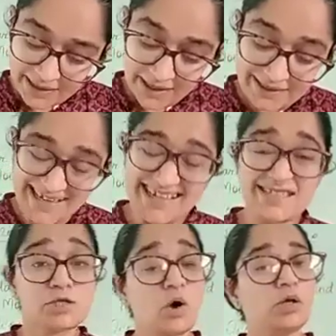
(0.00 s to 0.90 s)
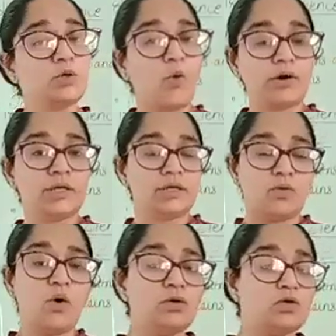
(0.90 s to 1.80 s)
contains salt water.
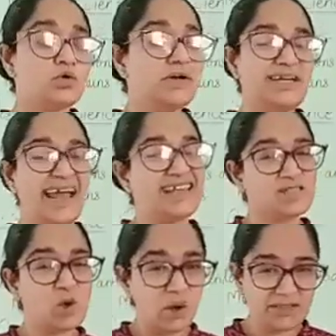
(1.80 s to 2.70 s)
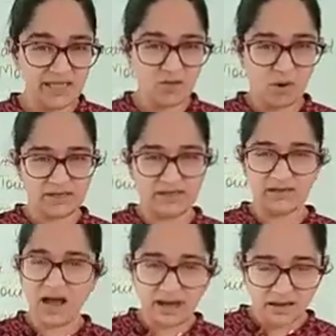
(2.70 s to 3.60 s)
Also it has salty water,
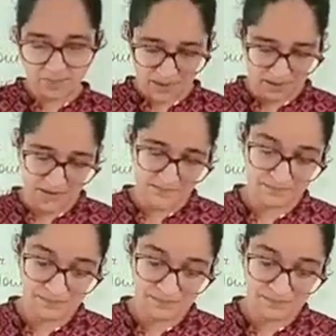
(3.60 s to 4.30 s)
khara pani.